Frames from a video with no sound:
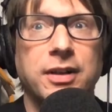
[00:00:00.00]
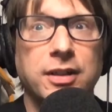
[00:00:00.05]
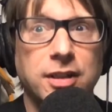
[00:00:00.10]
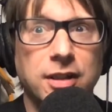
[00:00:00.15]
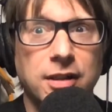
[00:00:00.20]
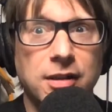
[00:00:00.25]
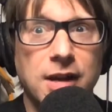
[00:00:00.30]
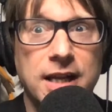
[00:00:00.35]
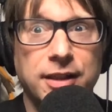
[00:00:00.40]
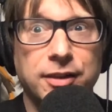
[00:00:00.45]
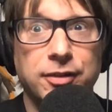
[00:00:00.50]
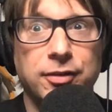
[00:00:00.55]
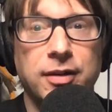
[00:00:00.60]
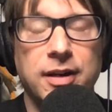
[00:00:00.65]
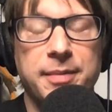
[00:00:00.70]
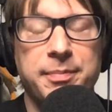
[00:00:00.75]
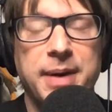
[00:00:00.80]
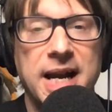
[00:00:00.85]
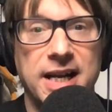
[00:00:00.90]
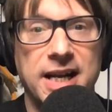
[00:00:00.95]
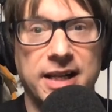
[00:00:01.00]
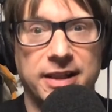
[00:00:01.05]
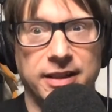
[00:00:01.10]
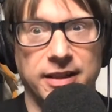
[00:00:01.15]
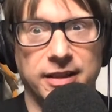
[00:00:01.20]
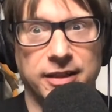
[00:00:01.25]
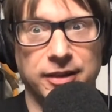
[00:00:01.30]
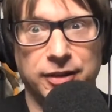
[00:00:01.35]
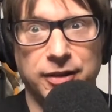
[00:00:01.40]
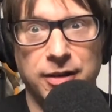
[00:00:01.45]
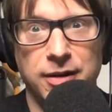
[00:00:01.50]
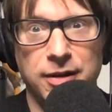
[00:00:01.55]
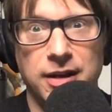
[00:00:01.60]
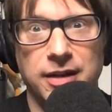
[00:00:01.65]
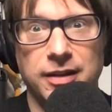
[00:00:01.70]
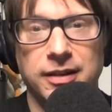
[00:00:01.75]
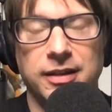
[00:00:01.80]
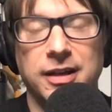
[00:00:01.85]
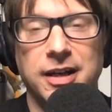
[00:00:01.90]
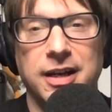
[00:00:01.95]
there's a lot to unpack there.
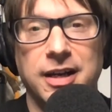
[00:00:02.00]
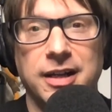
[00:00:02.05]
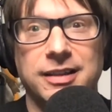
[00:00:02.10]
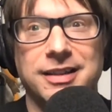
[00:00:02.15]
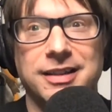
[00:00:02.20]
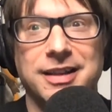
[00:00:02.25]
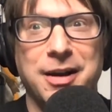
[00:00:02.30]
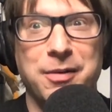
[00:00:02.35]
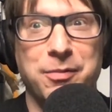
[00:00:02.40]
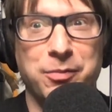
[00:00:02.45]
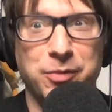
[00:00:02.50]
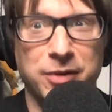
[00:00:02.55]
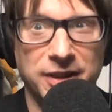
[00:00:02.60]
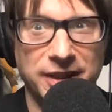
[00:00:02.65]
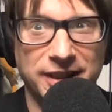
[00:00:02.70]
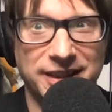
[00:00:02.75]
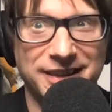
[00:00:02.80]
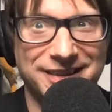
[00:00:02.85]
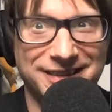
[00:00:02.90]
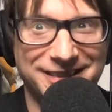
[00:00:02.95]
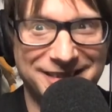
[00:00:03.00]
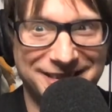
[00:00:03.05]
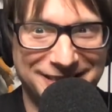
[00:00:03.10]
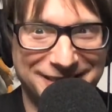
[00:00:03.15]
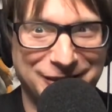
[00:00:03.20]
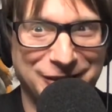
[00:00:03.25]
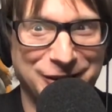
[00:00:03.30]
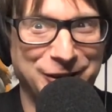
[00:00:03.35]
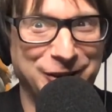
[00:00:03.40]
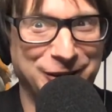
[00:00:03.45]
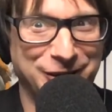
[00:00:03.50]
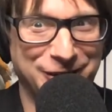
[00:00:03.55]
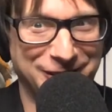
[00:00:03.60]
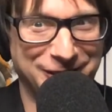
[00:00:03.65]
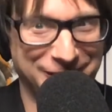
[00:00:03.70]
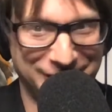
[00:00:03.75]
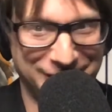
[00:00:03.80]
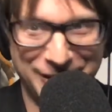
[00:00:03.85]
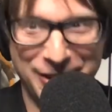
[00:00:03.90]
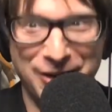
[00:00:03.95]
So I, am gonna
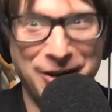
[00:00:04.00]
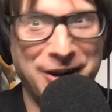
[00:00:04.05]
just